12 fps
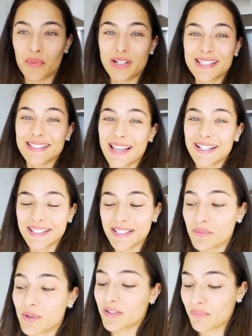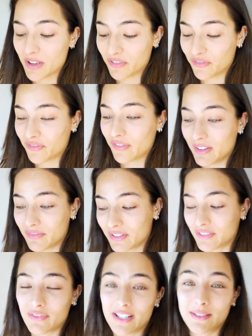which is actually one of my
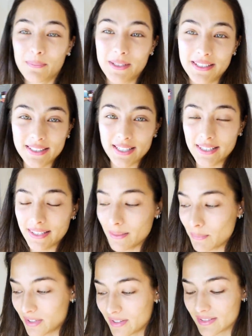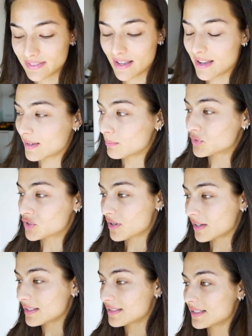favorite recipes lately, because I'm
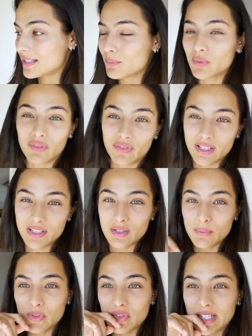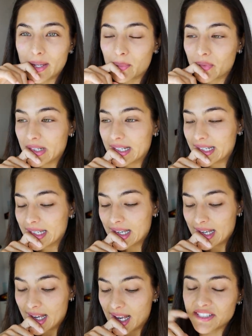trying to eat more vegetables. I'm really,
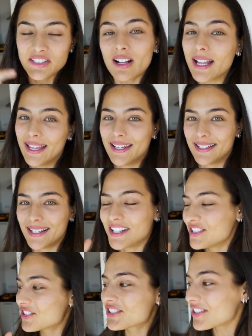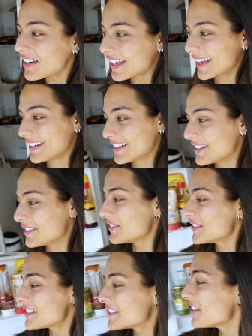I suck at it. I just suck at it, you
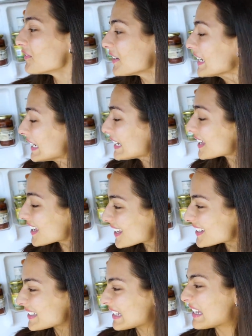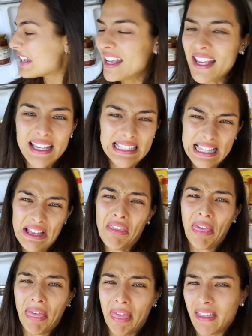know. It's not really nice and it's like, uh,
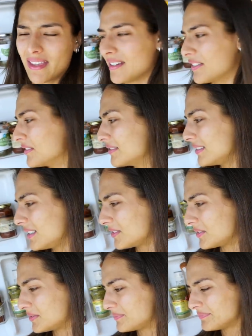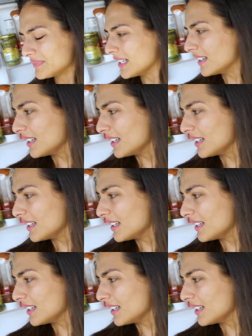you know, I don't know.